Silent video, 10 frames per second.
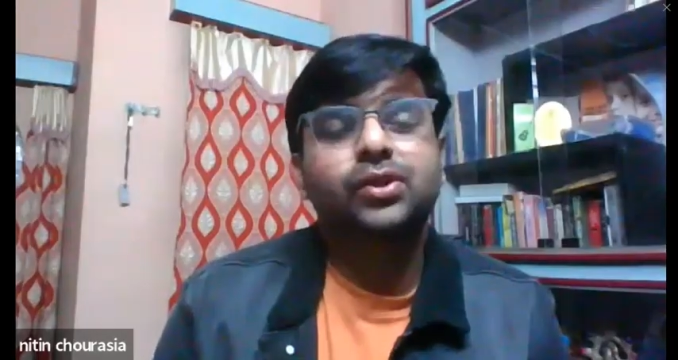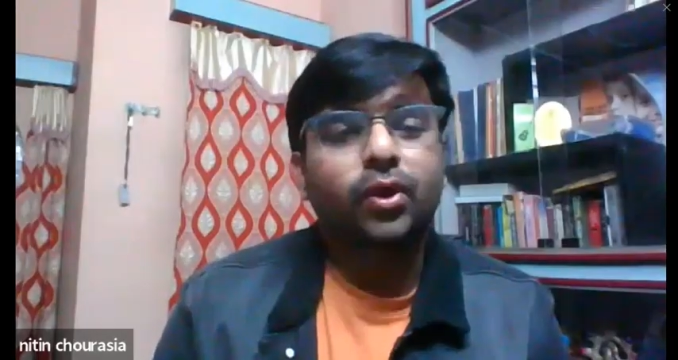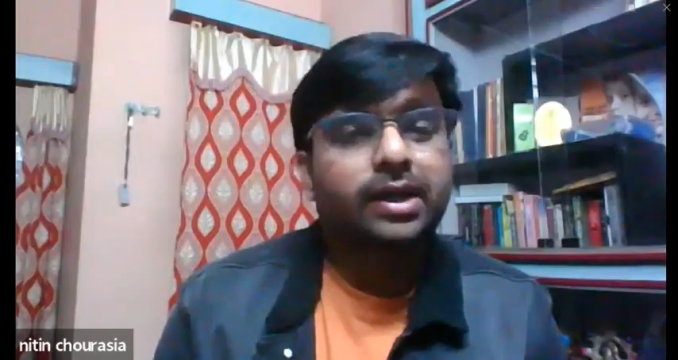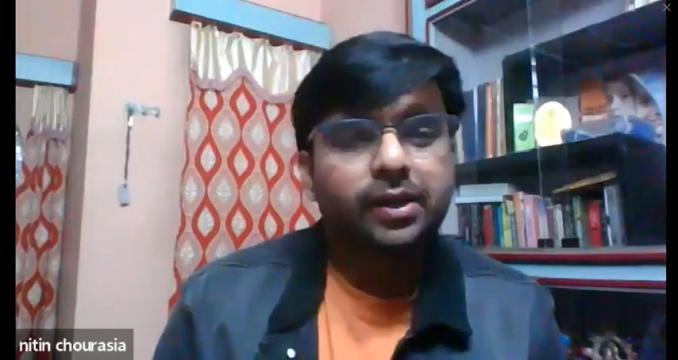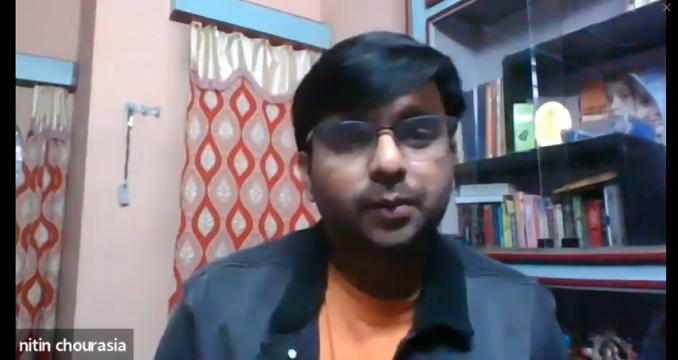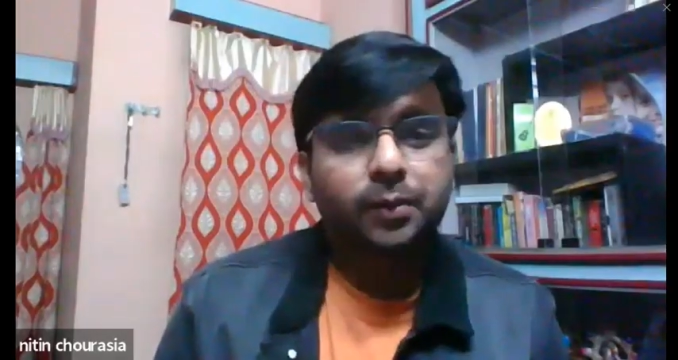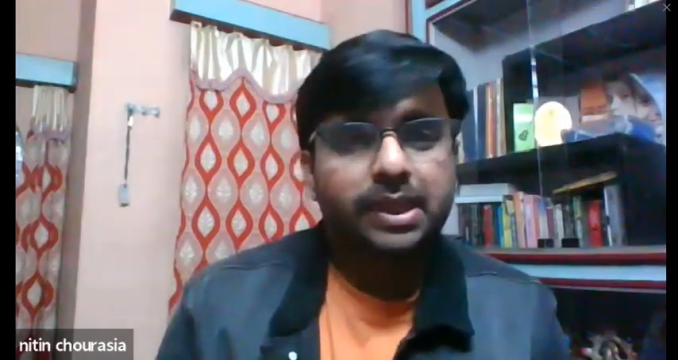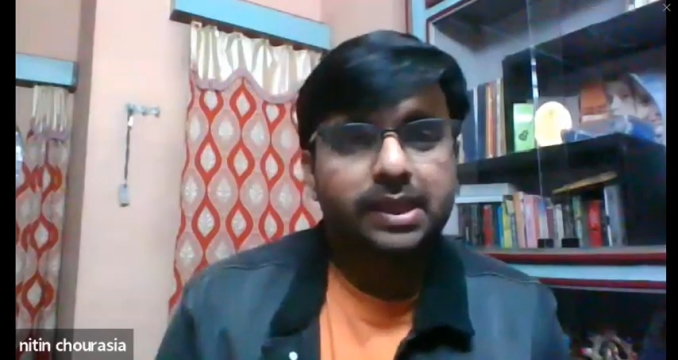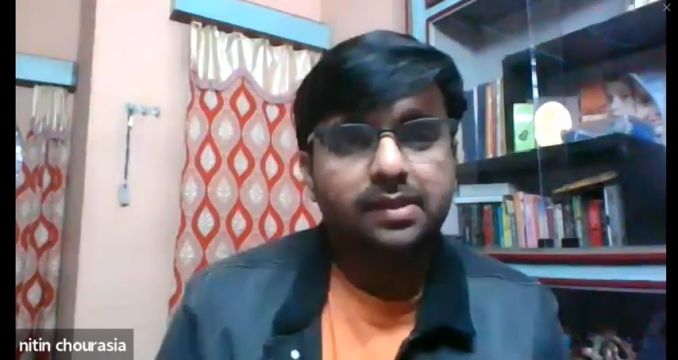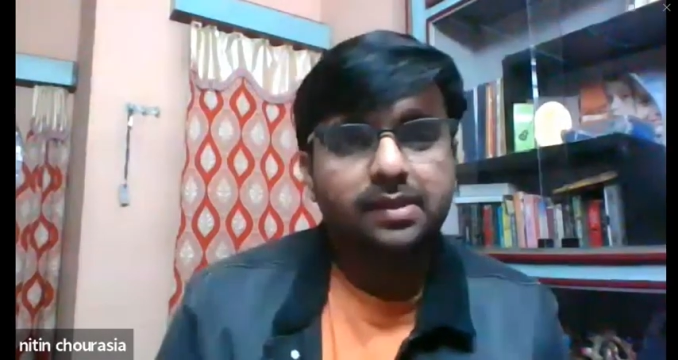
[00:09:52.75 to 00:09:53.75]
solid
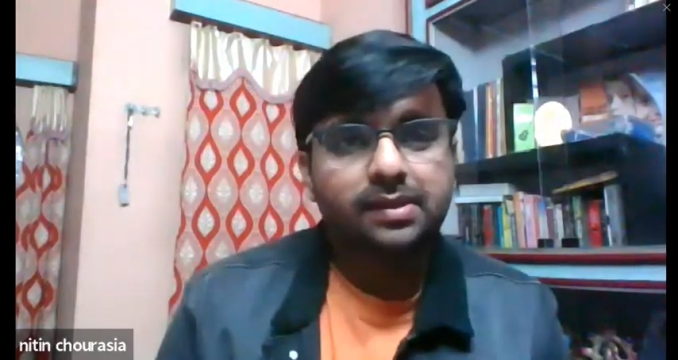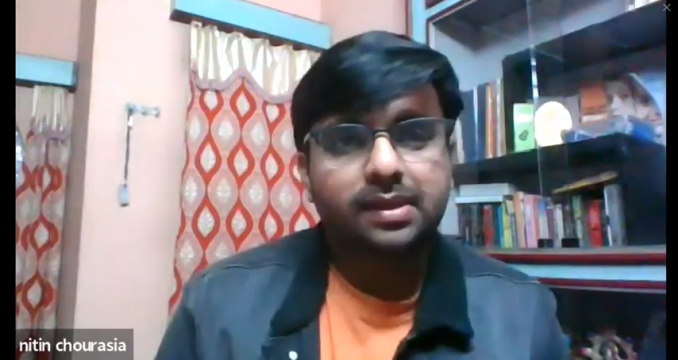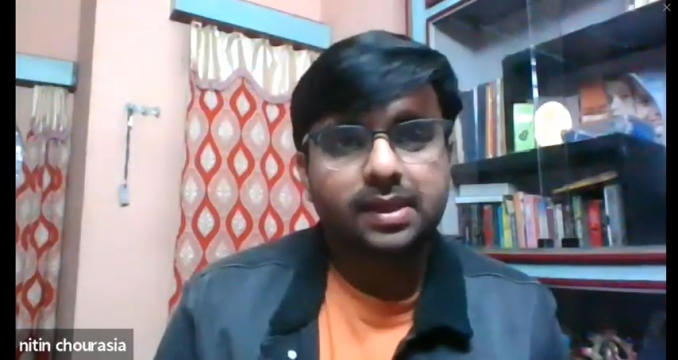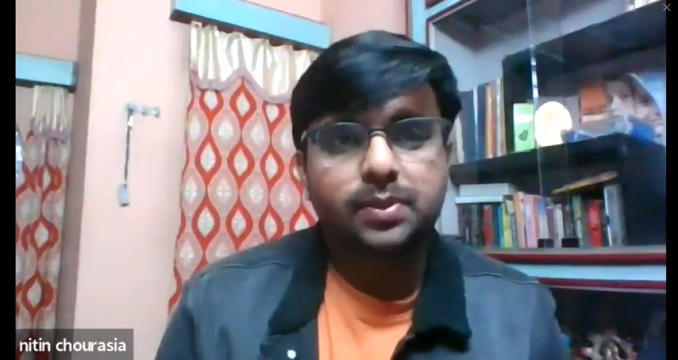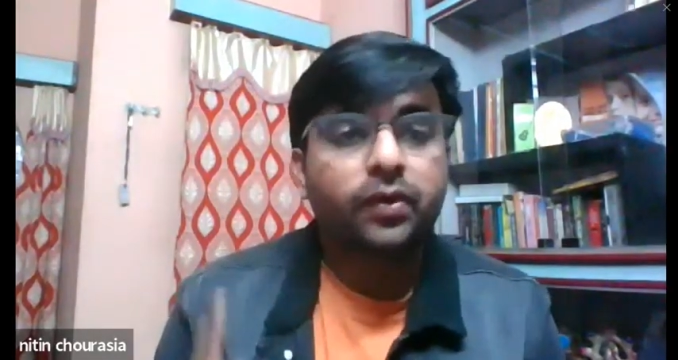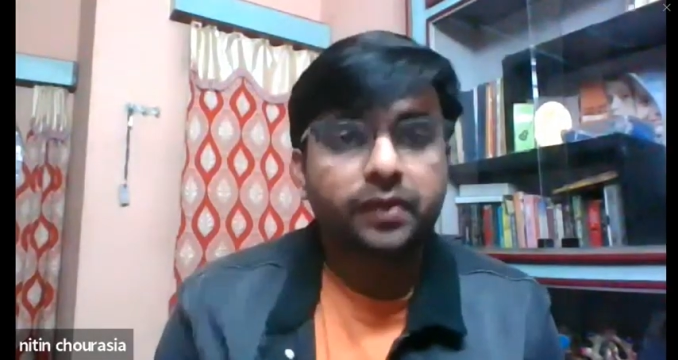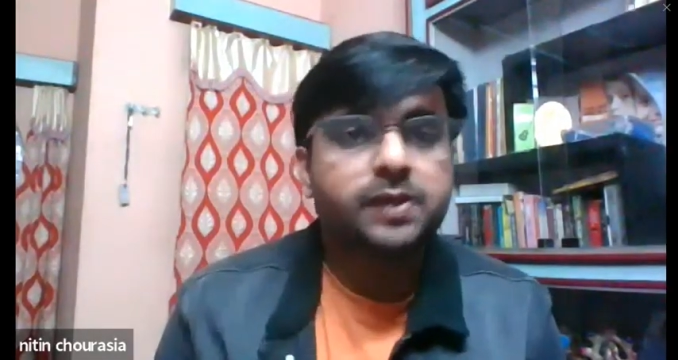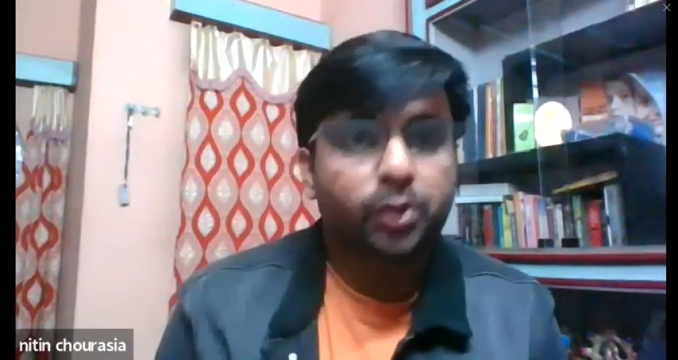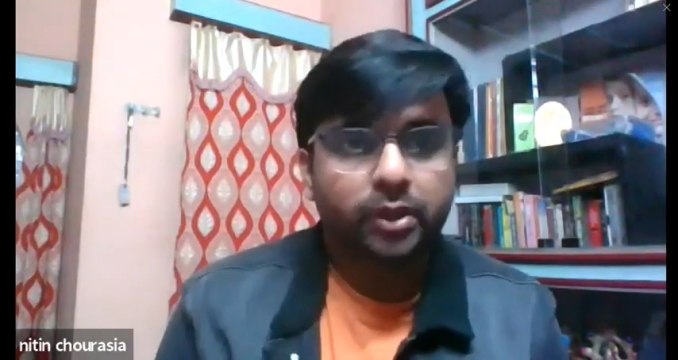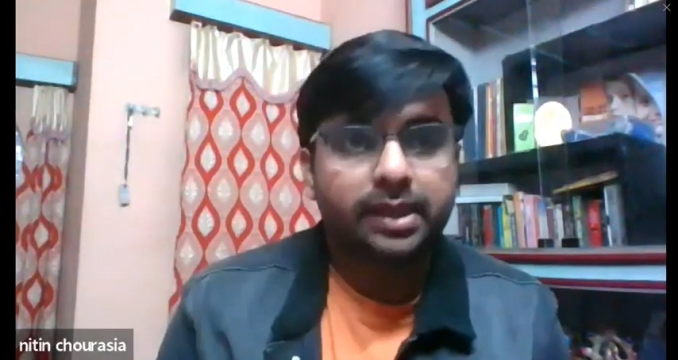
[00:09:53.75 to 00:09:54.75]
opinions, on the
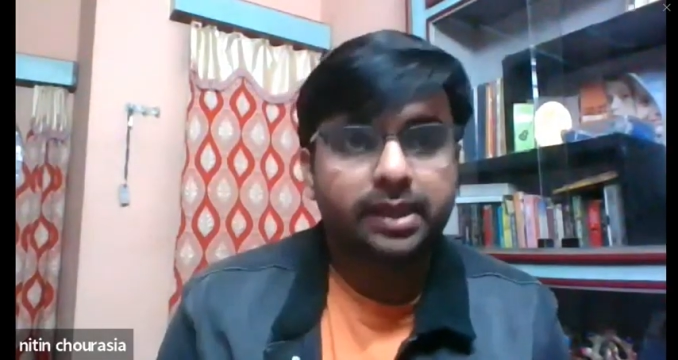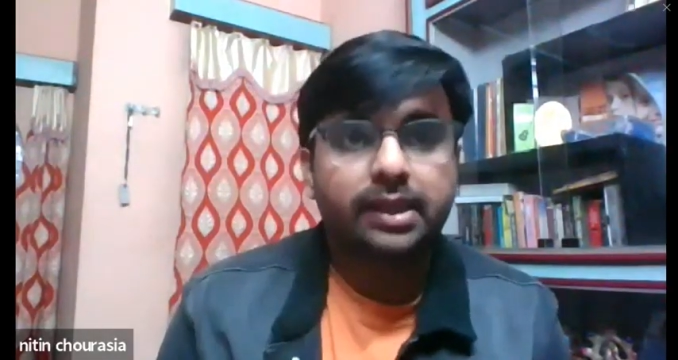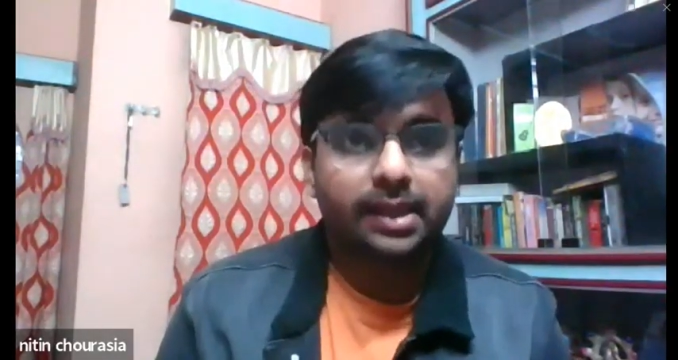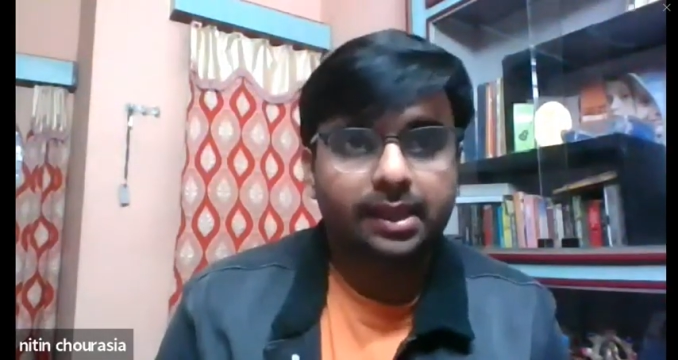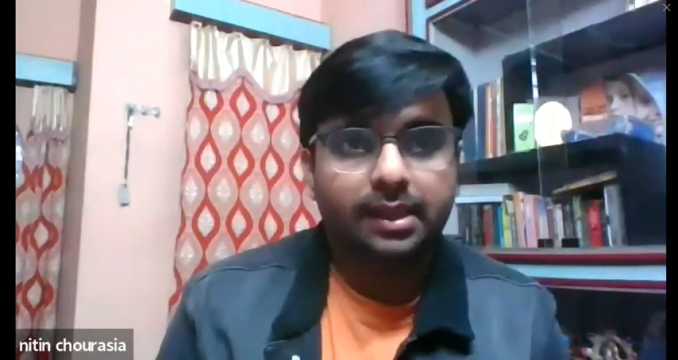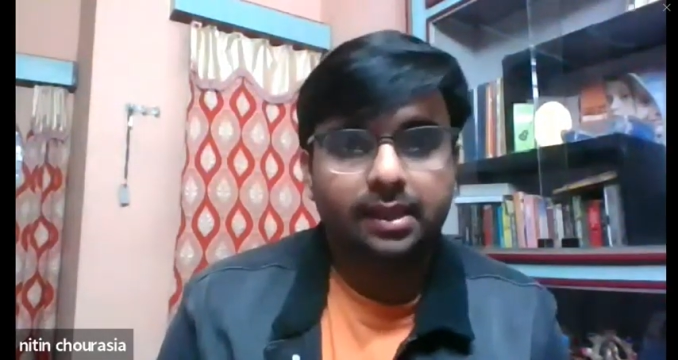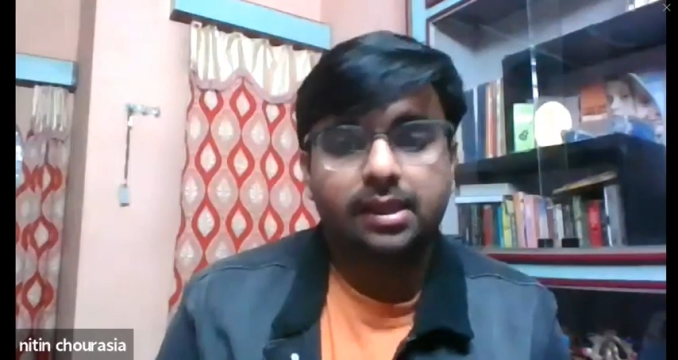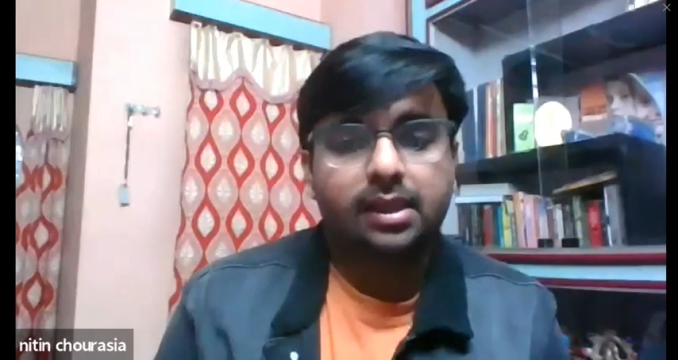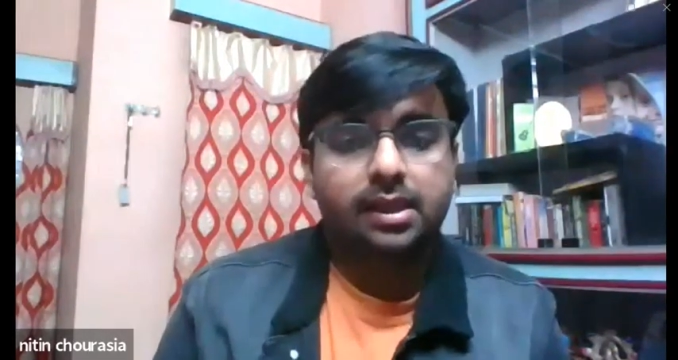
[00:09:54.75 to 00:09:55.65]
spot thinking.